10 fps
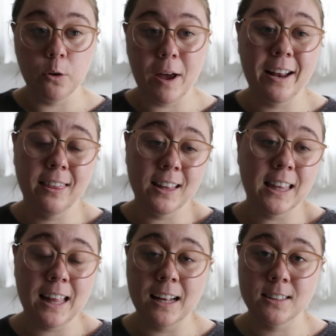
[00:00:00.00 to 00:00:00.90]
And I think that
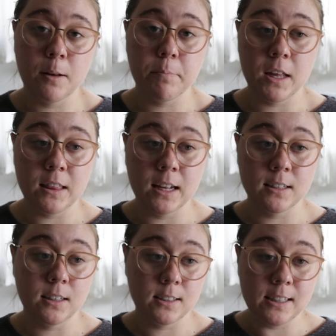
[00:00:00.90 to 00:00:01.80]
that's something that
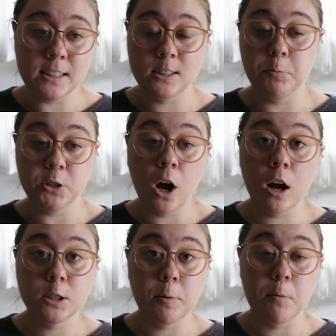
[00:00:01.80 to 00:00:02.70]
needs to be
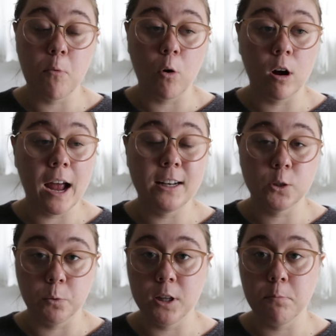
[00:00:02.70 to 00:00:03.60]
talked about more and
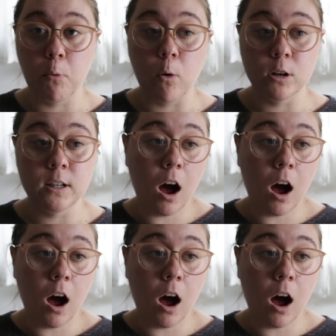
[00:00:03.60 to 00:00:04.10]
is really important.